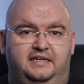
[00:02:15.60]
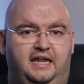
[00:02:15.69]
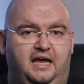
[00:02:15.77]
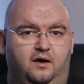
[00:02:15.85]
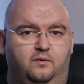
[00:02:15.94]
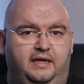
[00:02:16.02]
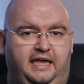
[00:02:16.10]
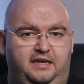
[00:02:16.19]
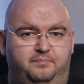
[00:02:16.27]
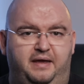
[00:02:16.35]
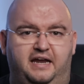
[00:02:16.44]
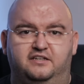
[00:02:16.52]
Now,
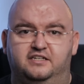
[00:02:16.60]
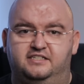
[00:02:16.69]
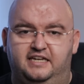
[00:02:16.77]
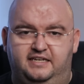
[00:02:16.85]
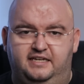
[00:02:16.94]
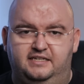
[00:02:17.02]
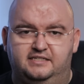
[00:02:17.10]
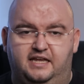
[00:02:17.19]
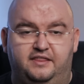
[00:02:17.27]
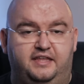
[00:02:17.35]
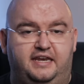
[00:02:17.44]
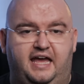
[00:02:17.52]
head back to Settings
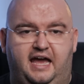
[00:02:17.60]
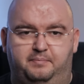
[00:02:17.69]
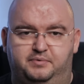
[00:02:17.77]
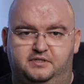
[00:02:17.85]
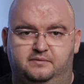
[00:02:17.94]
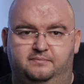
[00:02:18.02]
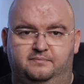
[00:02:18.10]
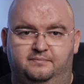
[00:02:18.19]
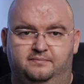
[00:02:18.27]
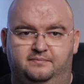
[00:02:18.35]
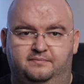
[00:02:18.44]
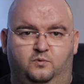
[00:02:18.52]
and then Apps.
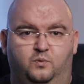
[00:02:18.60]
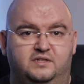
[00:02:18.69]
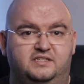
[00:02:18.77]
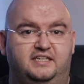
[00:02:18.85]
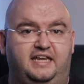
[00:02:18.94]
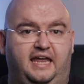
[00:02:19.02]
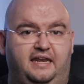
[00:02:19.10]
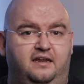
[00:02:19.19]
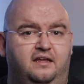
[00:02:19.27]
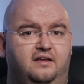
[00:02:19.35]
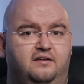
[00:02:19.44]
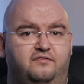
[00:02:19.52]
Once again,
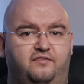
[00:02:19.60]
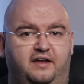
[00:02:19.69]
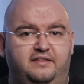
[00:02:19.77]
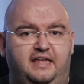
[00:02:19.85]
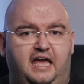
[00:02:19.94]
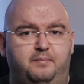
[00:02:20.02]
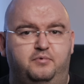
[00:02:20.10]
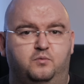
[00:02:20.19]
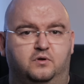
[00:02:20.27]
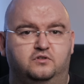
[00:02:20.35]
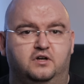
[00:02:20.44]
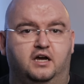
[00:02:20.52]
find the app you
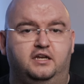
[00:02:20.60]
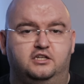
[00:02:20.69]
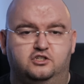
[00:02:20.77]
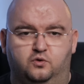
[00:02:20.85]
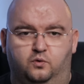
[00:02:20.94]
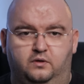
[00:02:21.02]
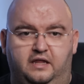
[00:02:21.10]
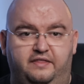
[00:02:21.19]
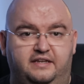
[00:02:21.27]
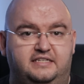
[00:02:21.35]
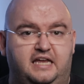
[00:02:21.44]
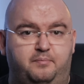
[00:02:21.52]
want to uninstall and
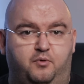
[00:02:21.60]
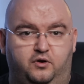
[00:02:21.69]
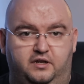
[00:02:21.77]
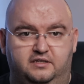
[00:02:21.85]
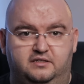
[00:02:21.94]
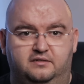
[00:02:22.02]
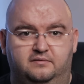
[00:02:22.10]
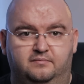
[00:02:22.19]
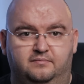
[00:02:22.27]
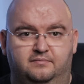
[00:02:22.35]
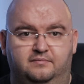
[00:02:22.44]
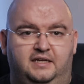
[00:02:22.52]
then tap on it.
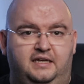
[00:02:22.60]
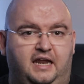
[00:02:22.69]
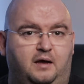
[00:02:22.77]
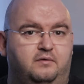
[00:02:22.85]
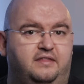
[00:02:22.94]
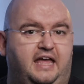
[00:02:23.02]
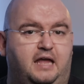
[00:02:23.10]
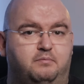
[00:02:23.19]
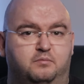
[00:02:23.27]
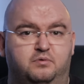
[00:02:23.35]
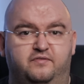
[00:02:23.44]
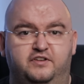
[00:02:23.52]
Now with
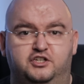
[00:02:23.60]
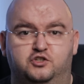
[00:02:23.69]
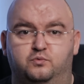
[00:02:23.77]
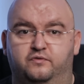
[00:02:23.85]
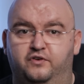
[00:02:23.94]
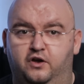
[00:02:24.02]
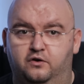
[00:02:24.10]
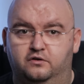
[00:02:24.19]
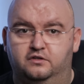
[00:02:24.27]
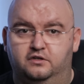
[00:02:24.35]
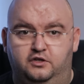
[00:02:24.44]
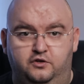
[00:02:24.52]
admin privileges
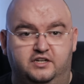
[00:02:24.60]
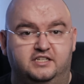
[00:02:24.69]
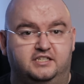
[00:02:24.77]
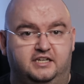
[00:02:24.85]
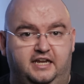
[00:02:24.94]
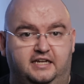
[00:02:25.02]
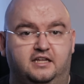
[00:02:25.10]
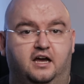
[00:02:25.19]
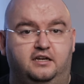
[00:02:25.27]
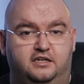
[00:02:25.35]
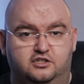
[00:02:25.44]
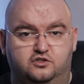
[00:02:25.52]
revoked, you can select
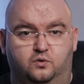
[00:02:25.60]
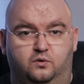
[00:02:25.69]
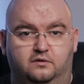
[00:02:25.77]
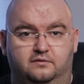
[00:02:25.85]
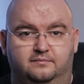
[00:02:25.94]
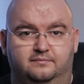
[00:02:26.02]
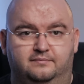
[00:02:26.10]
uninstall.